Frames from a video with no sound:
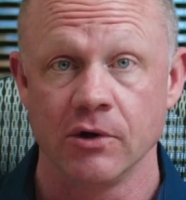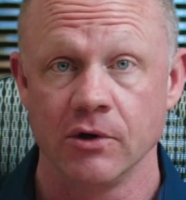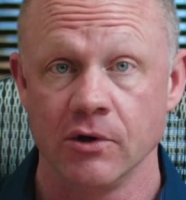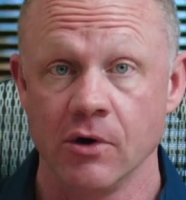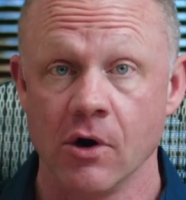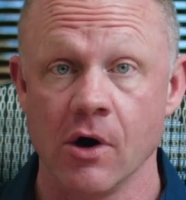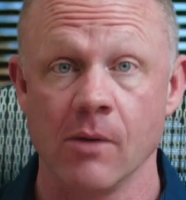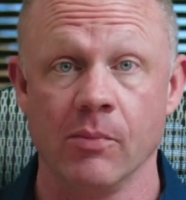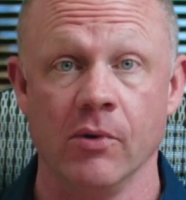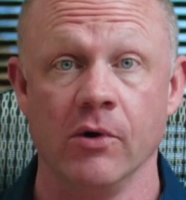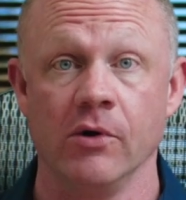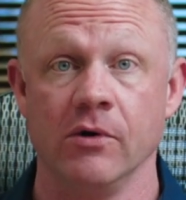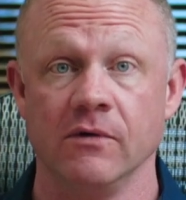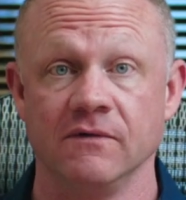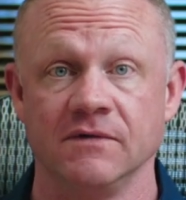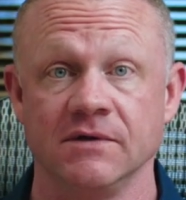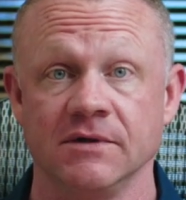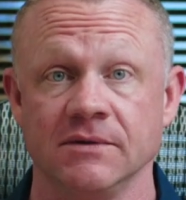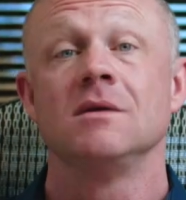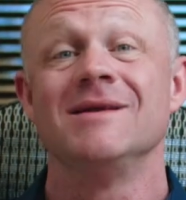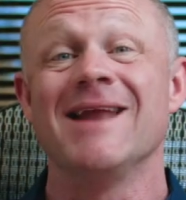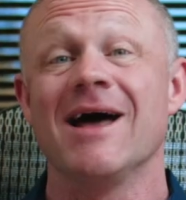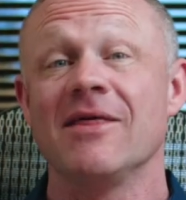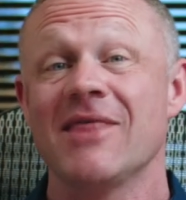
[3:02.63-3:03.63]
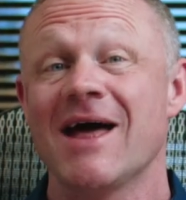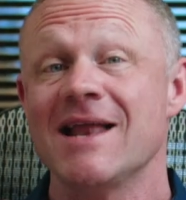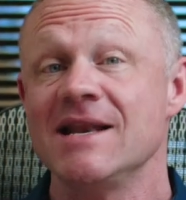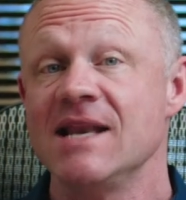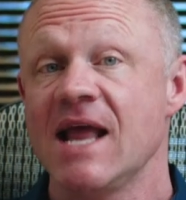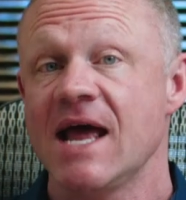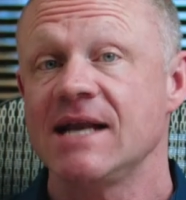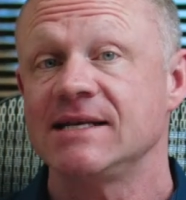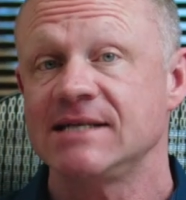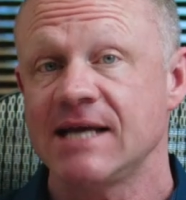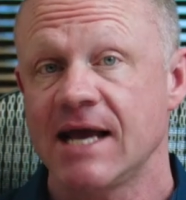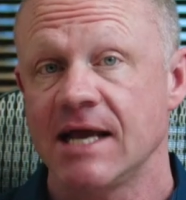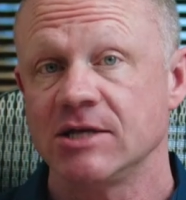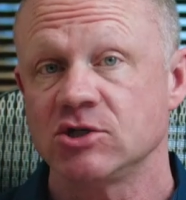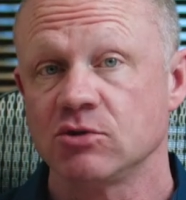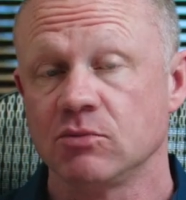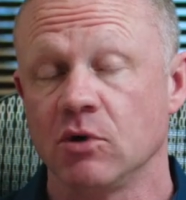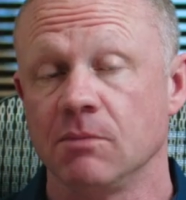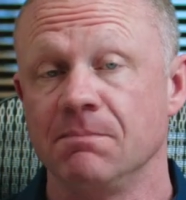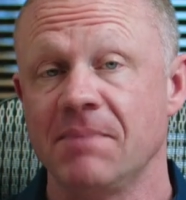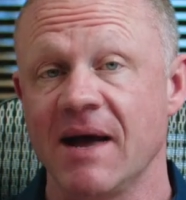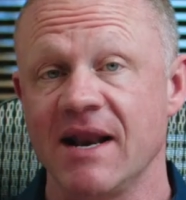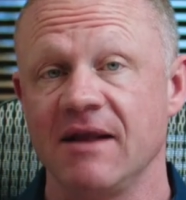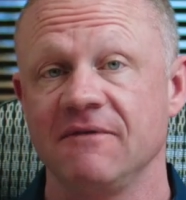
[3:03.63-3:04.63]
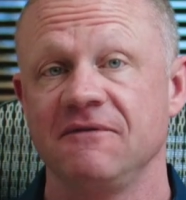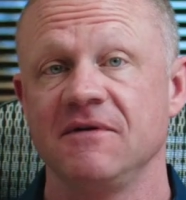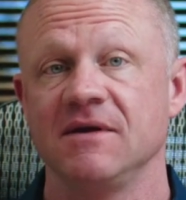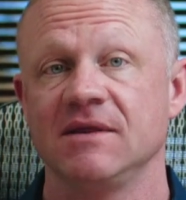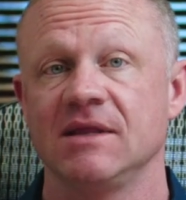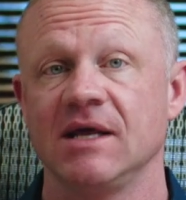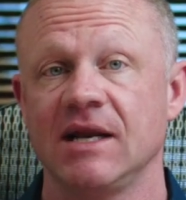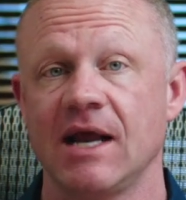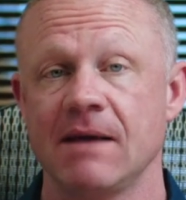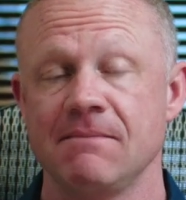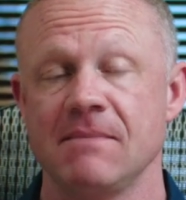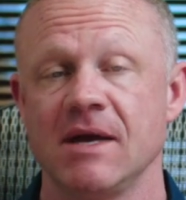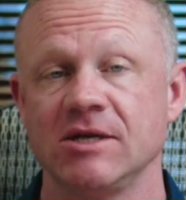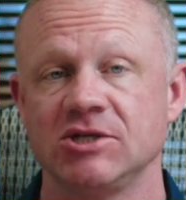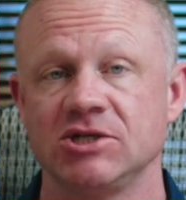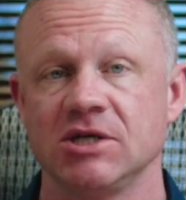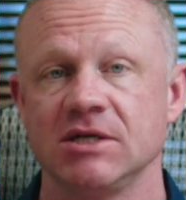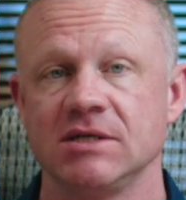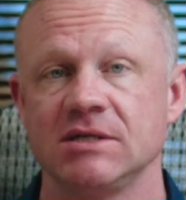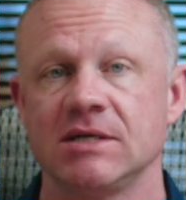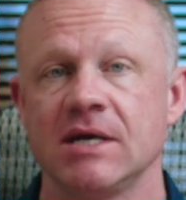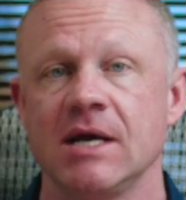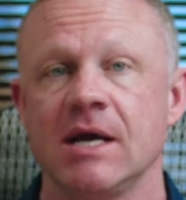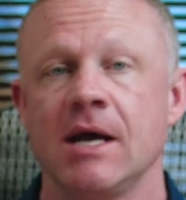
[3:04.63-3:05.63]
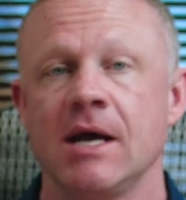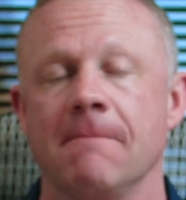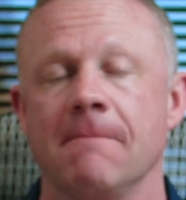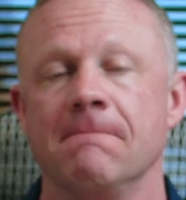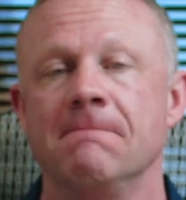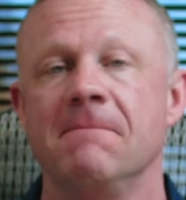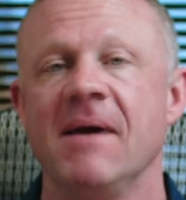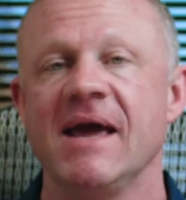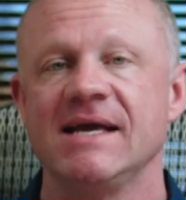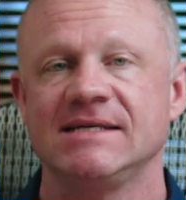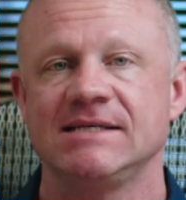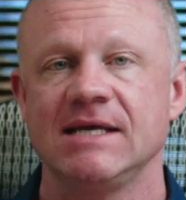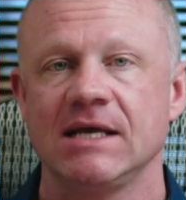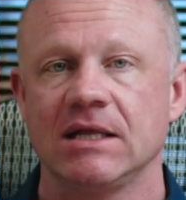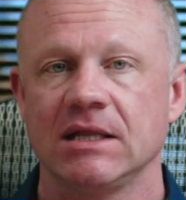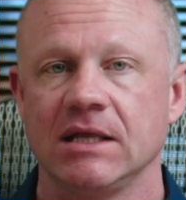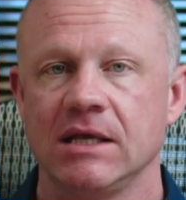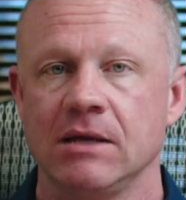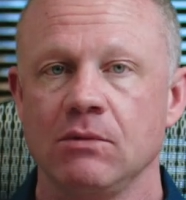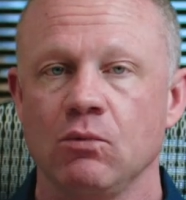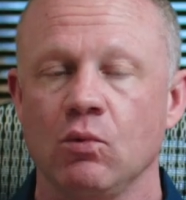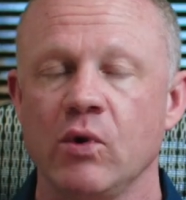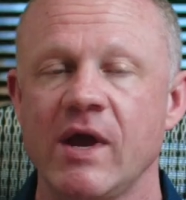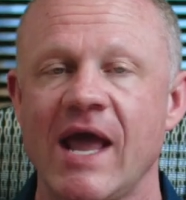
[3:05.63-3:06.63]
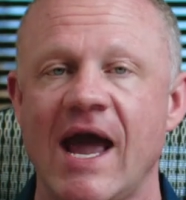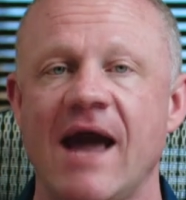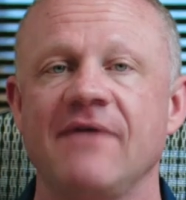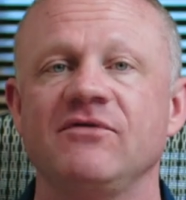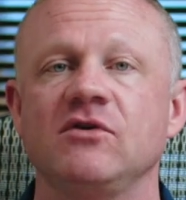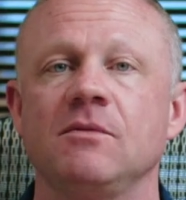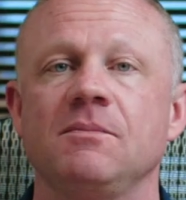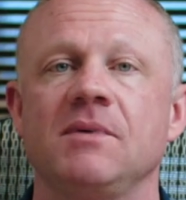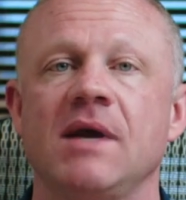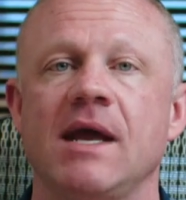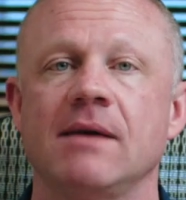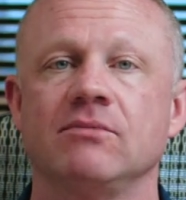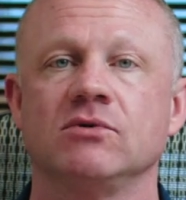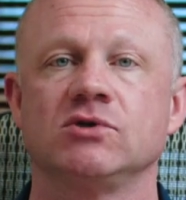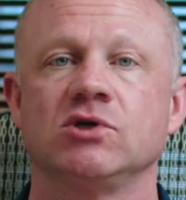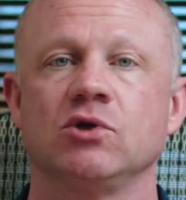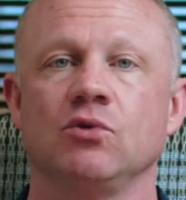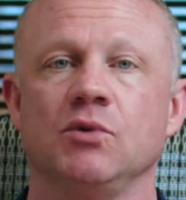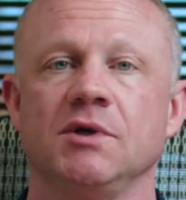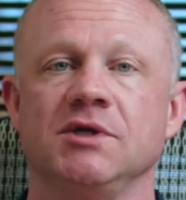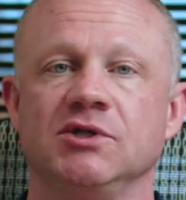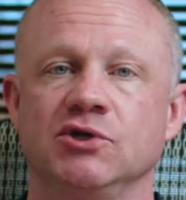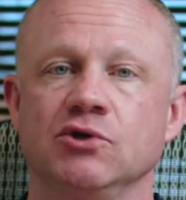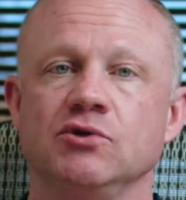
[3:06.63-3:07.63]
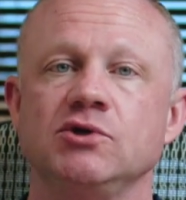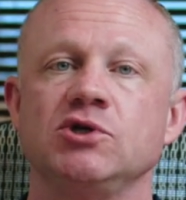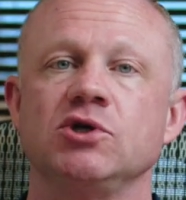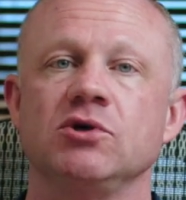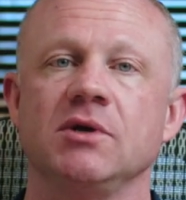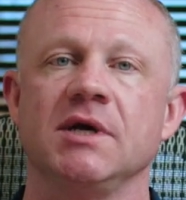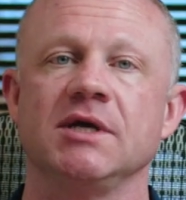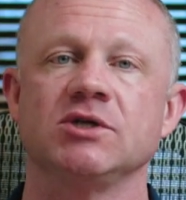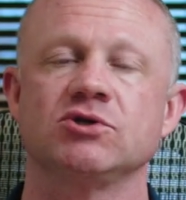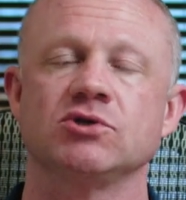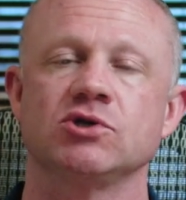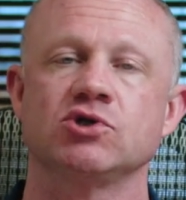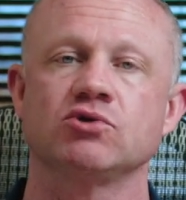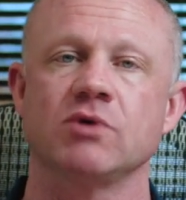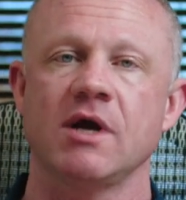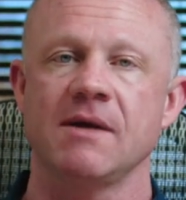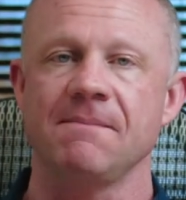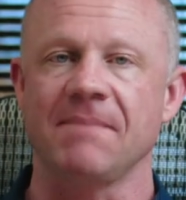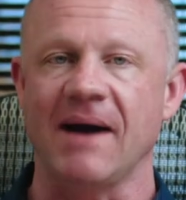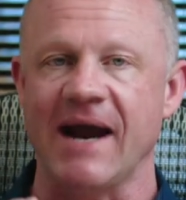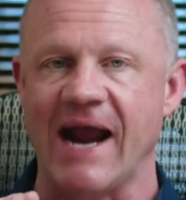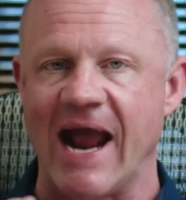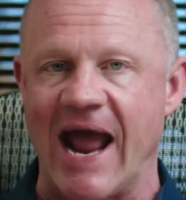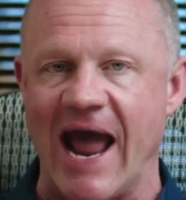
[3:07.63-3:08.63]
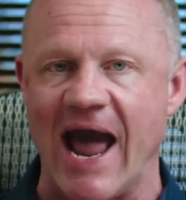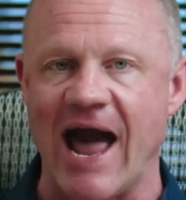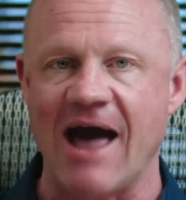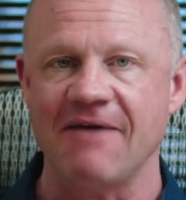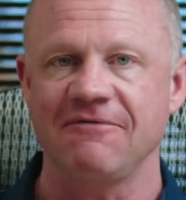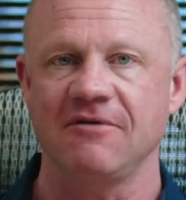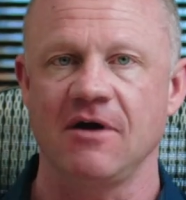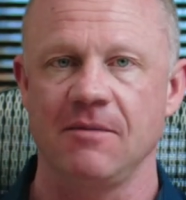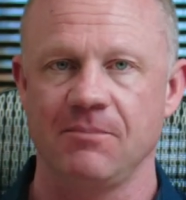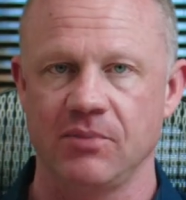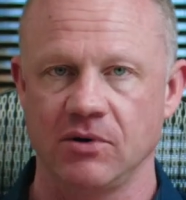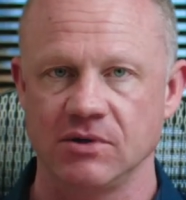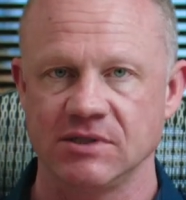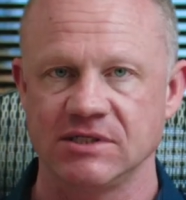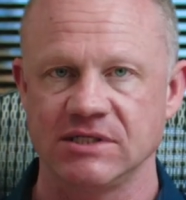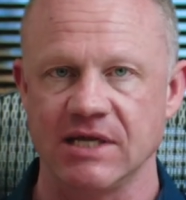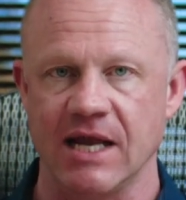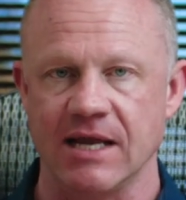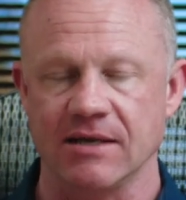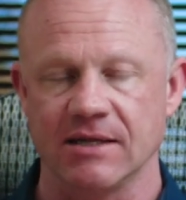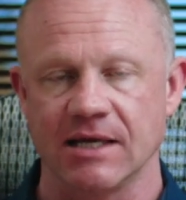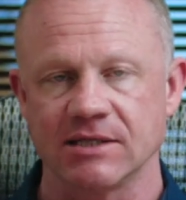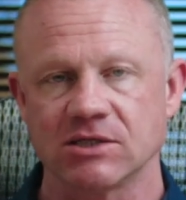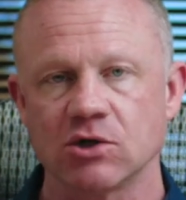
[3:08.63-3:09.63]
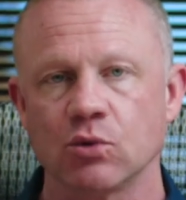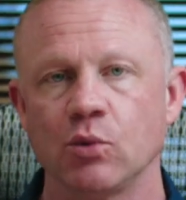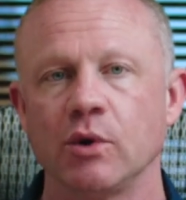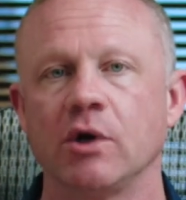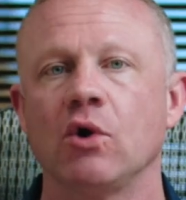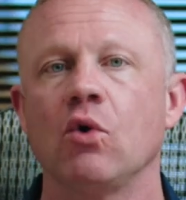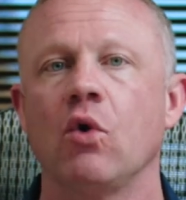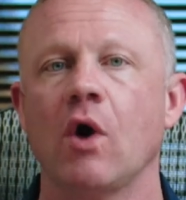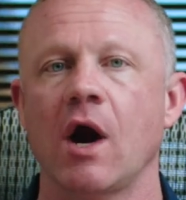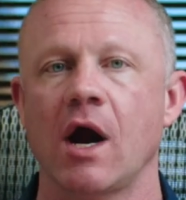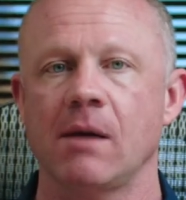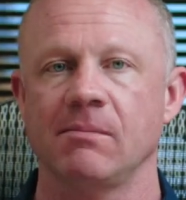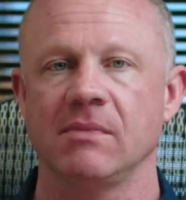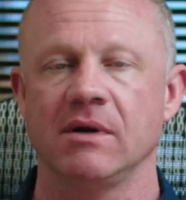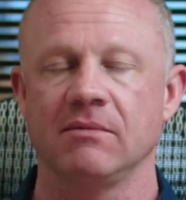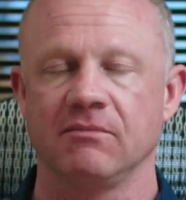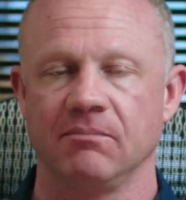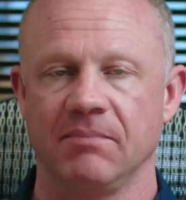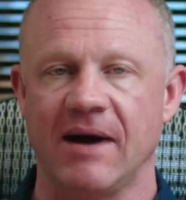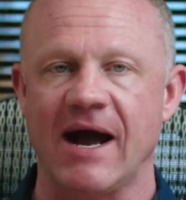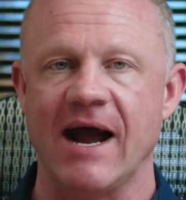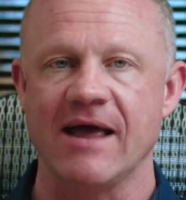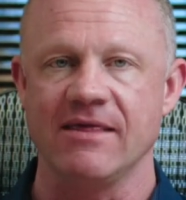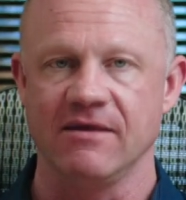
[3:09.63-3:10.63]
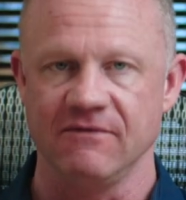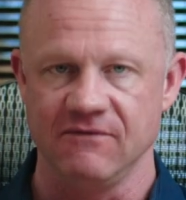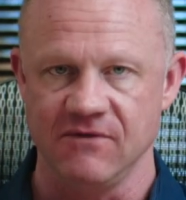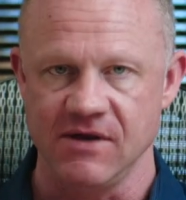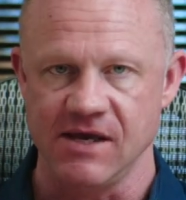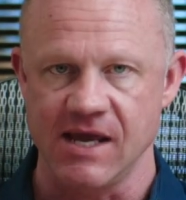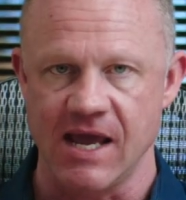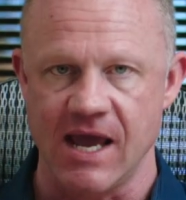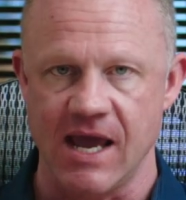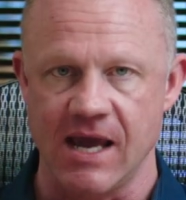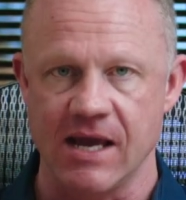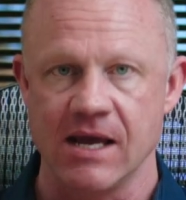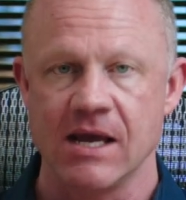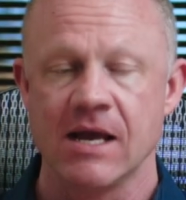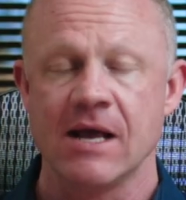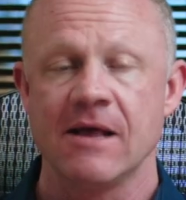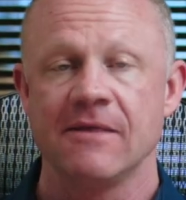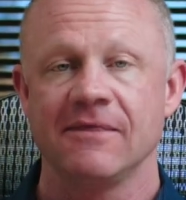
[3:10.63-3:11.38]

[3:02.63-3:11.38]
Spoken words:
you're approved. Now that net tangible benefit that I mentioned, basically we have to be able to reduce your interest rate by 0.5%. That's a requirement by the VA.